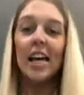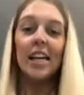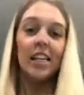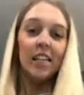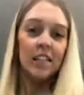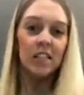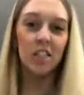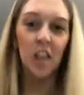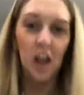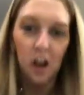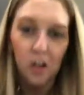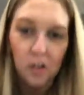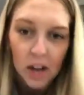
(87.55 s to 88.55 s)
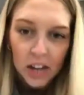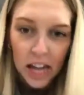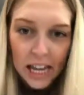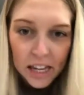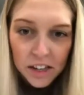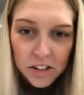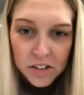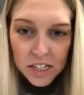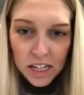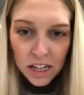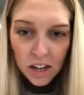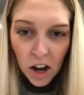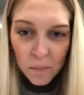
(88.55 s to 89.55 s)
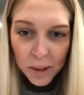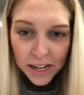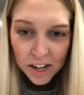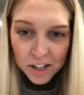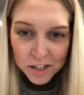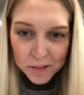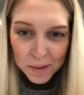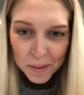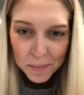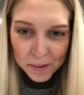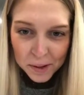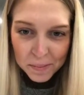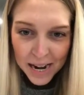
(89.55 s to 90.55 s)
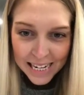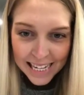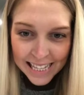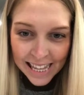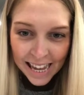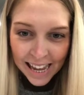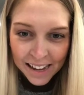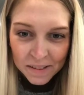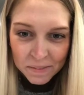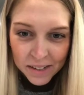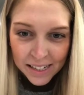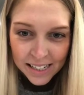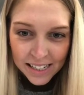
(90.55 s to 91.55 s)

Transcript: So, okay, oh my gosh, so many people are making them.